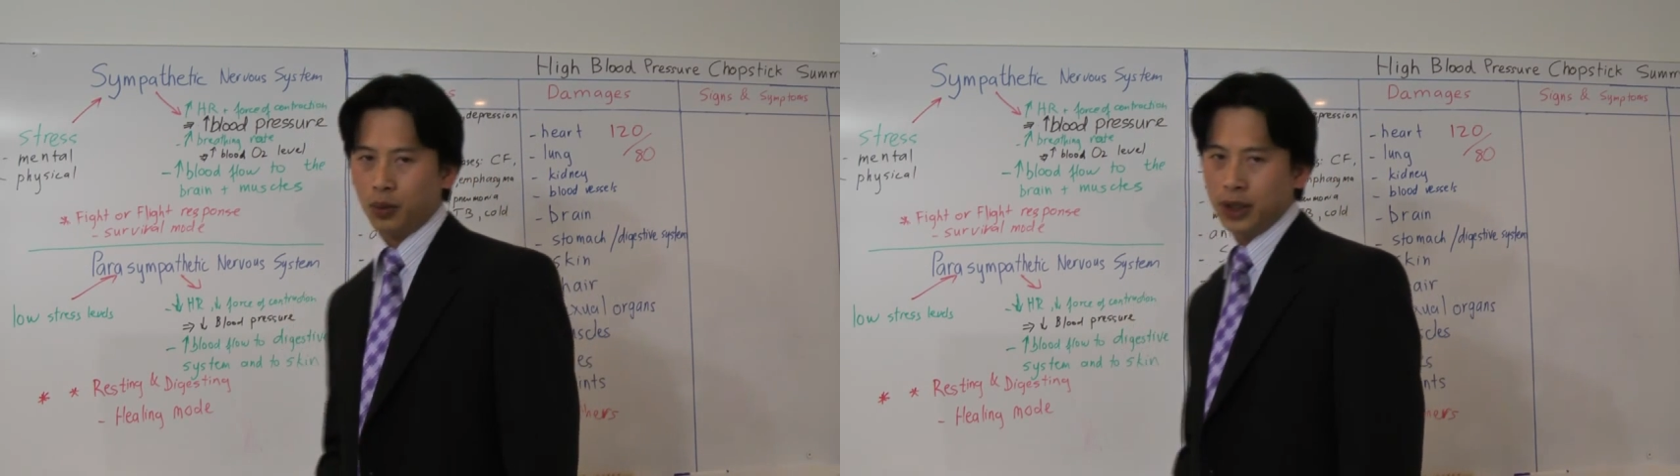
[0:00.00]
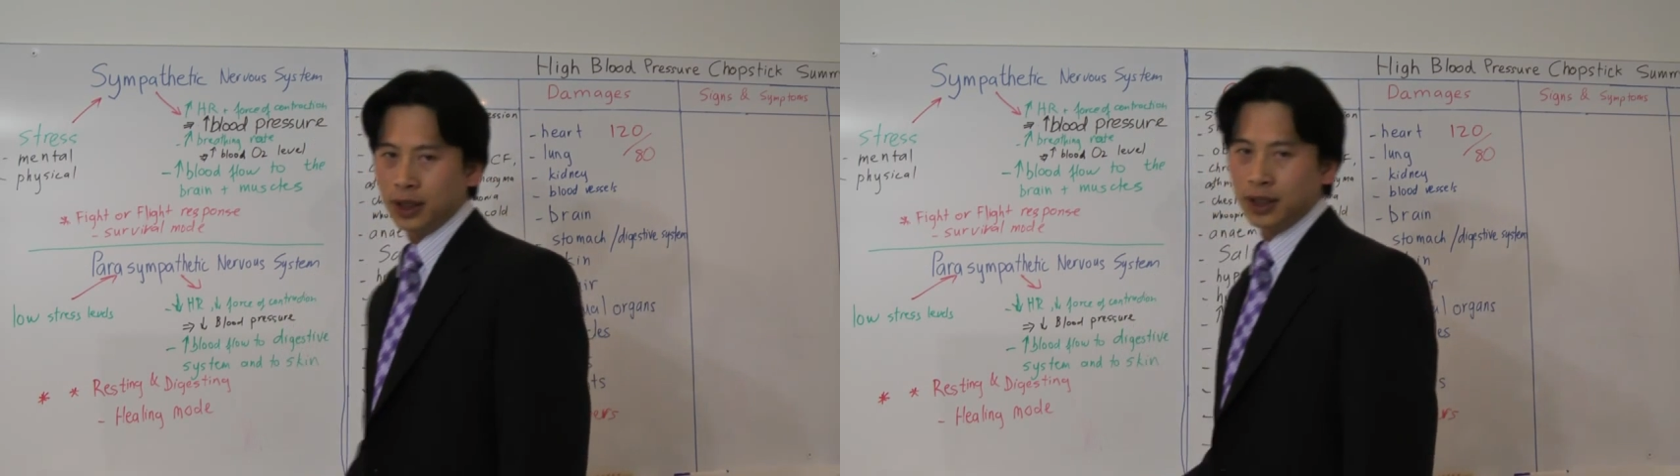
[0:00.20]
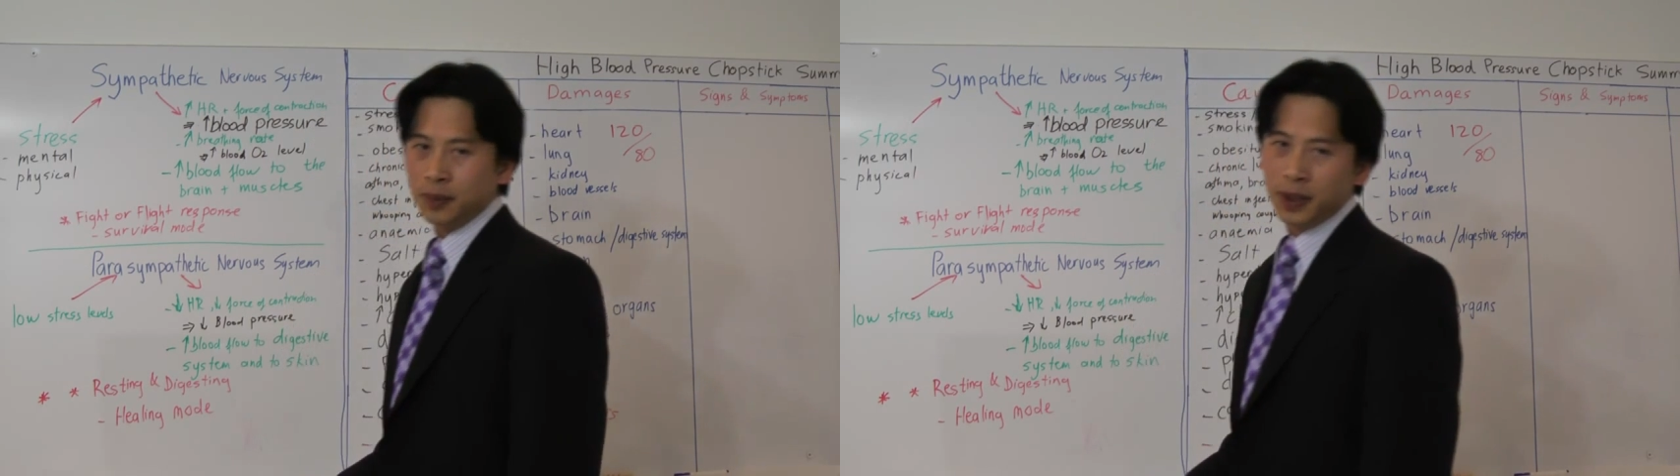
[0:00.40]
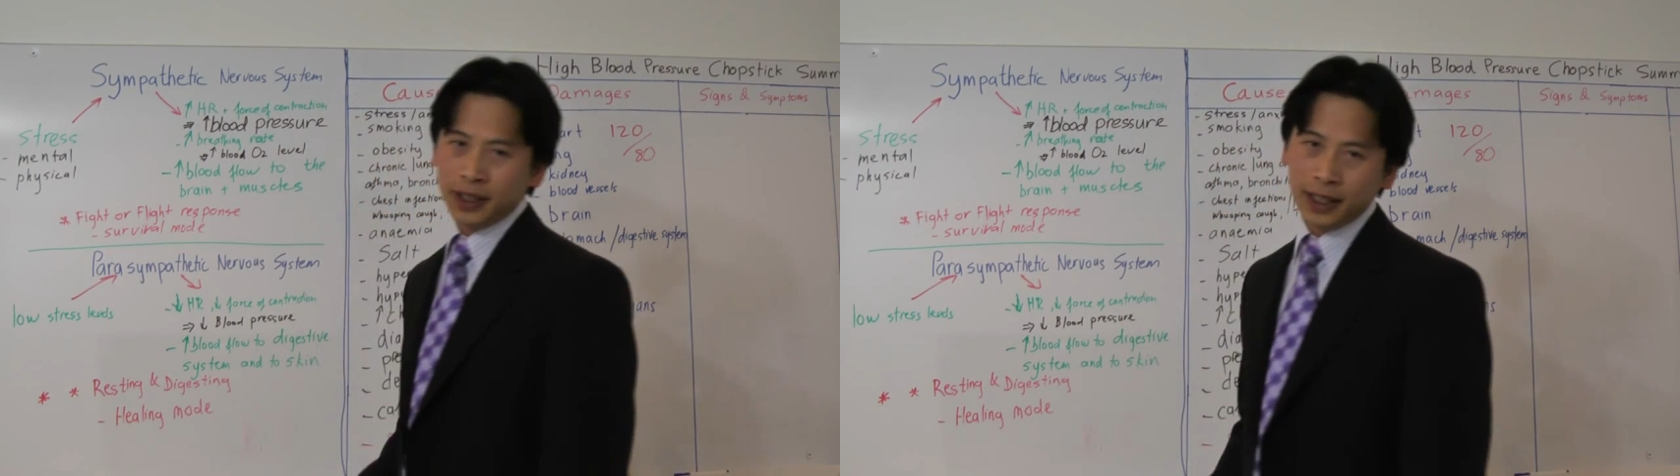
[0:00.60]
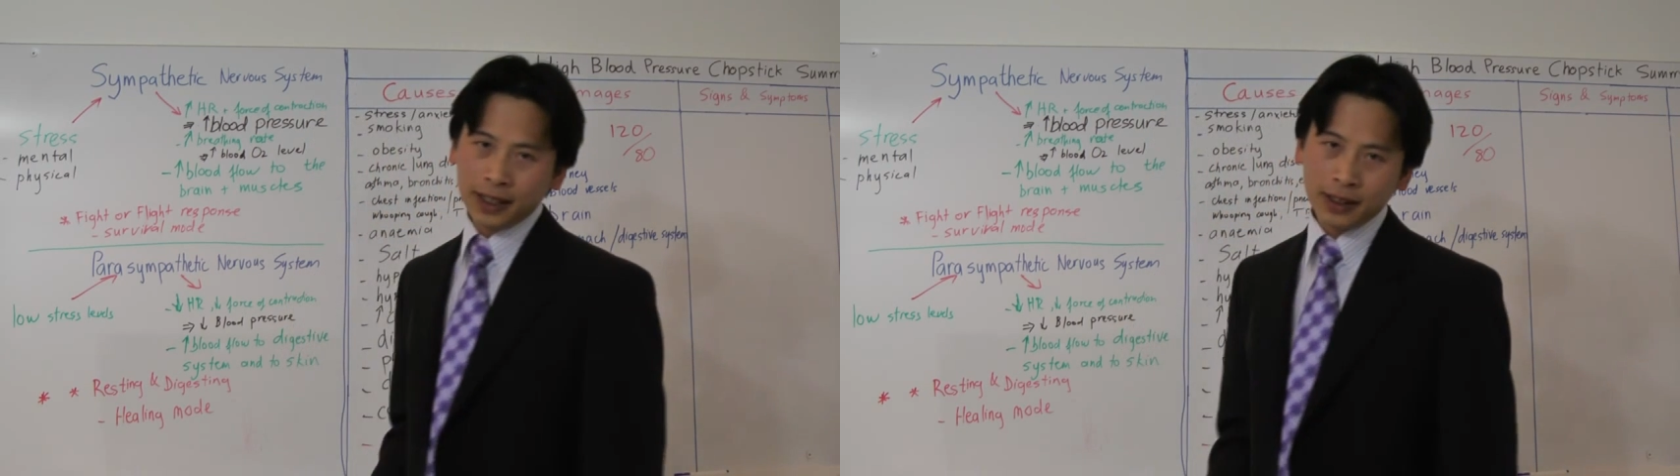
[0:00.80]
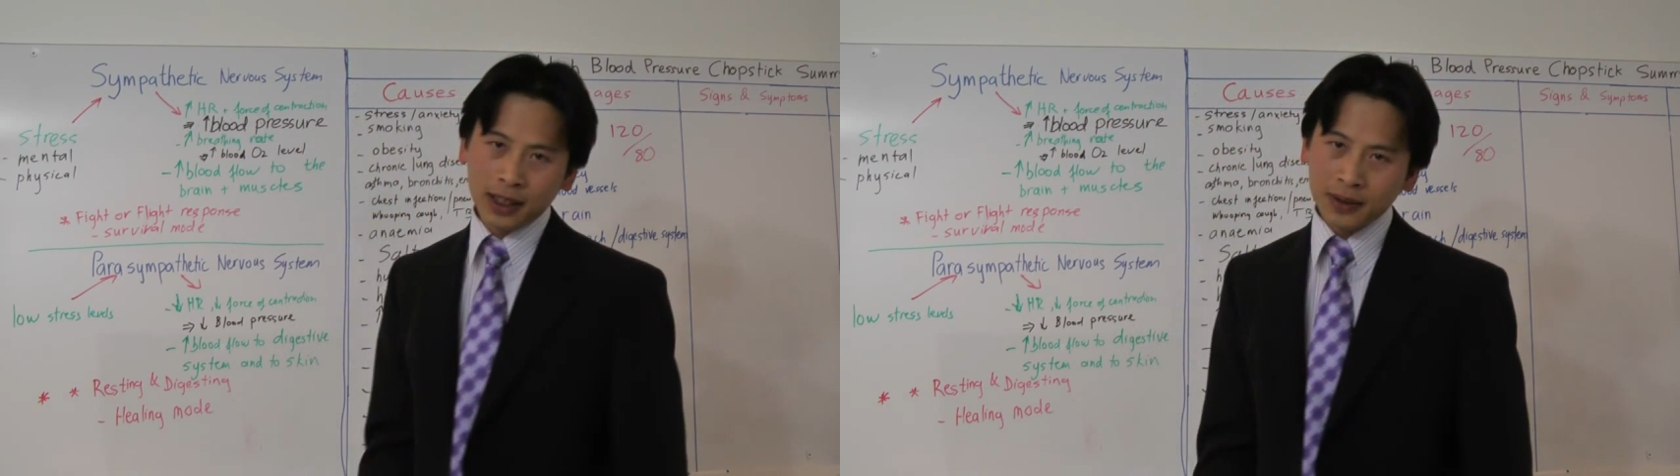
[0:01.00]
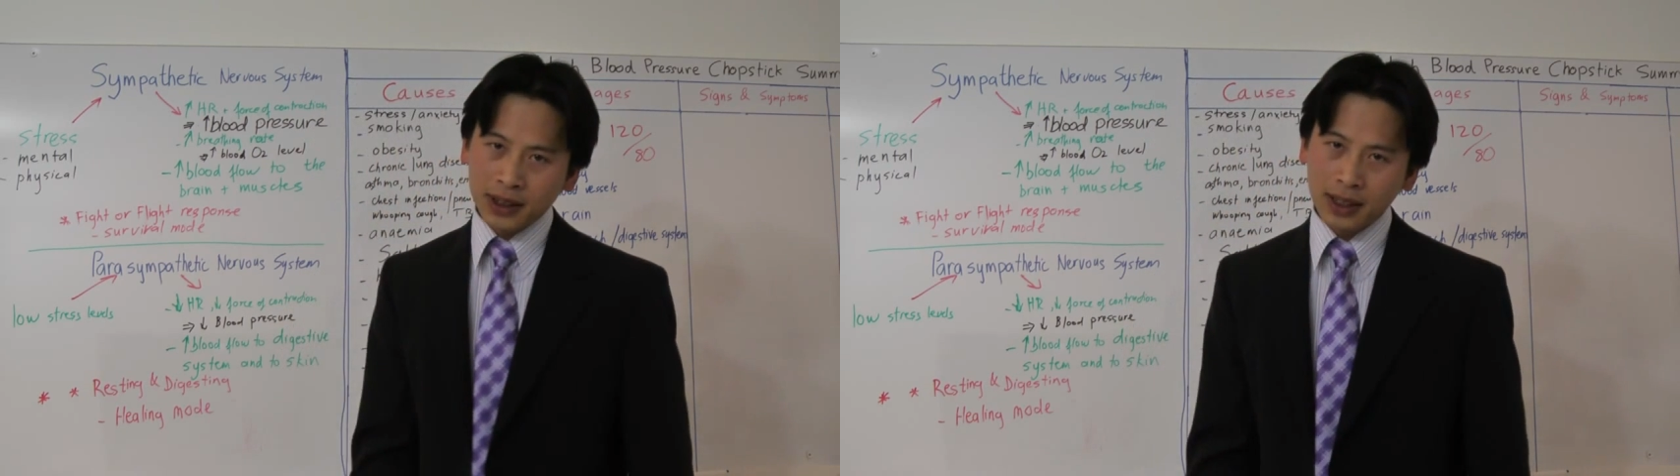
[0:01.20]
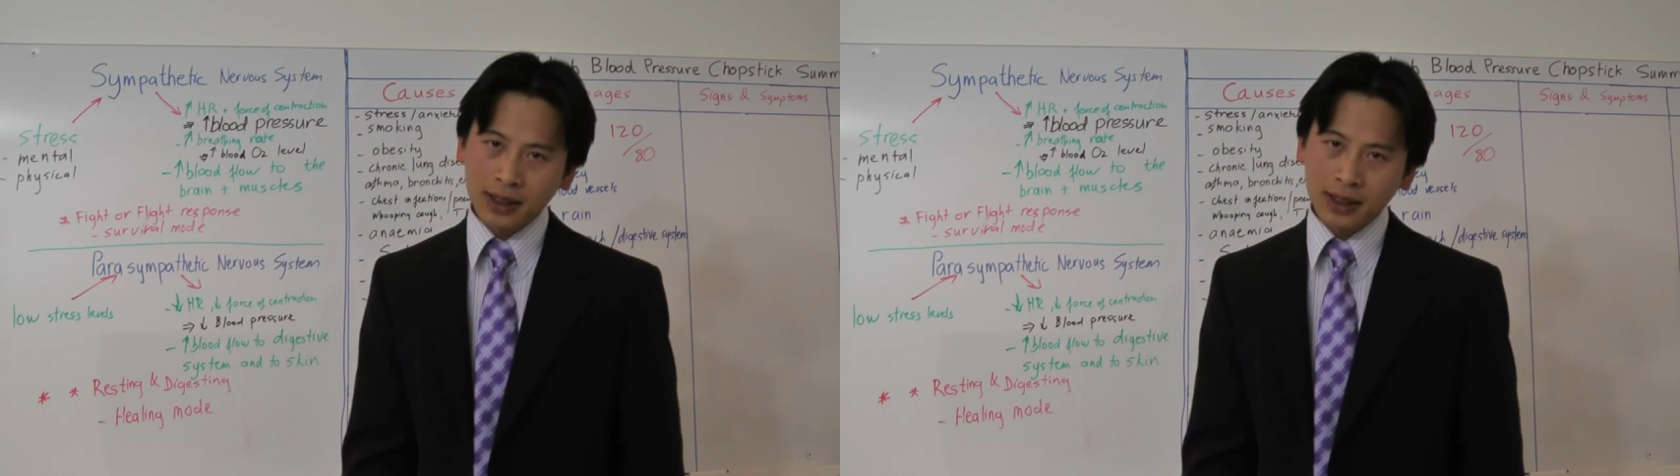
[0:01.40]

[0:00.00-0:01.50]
When the sympathetic nervous